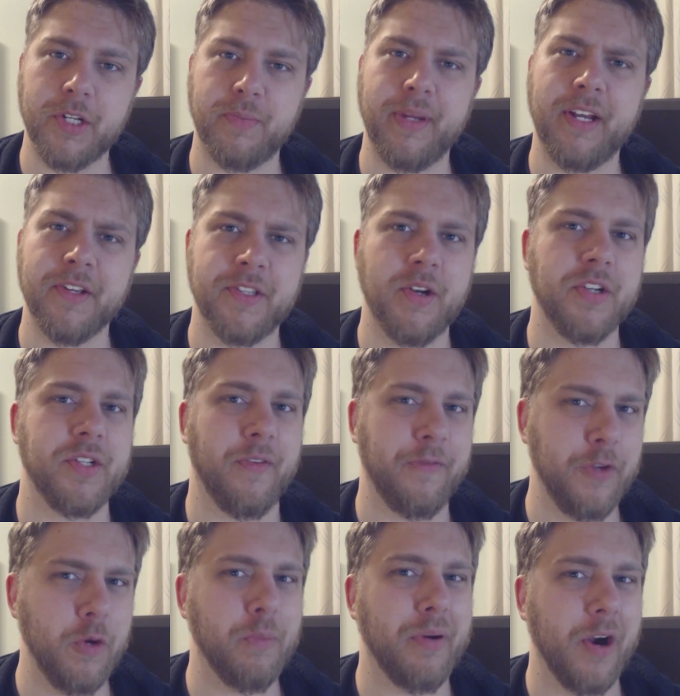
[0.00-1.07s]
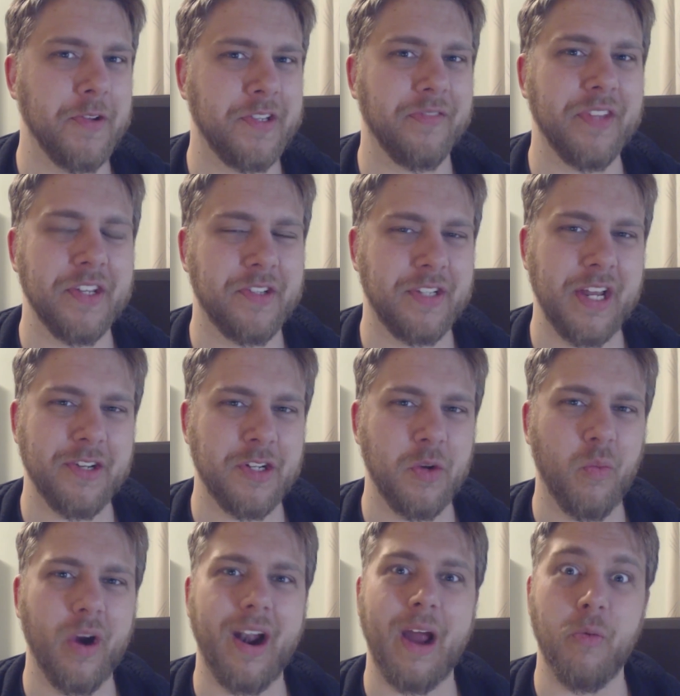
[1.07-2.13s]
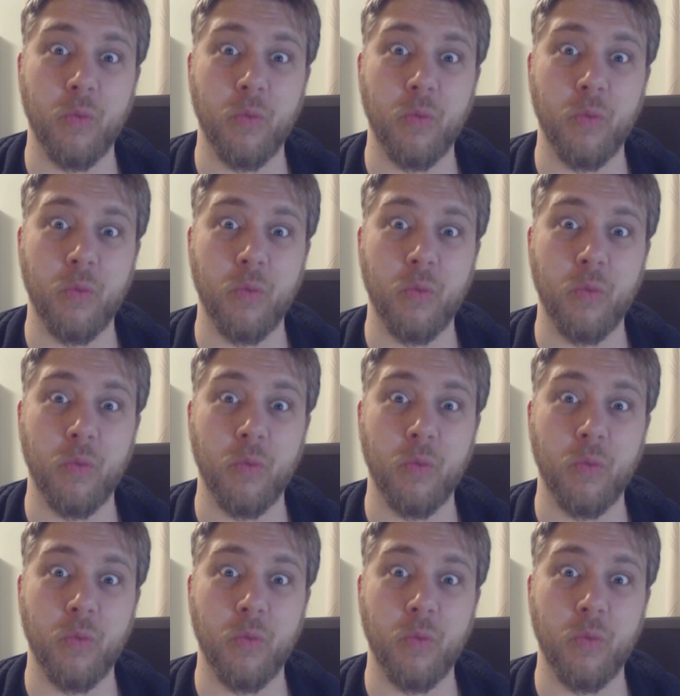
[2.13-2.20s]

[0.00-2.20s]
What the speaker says: us because there's a few parts of this session where I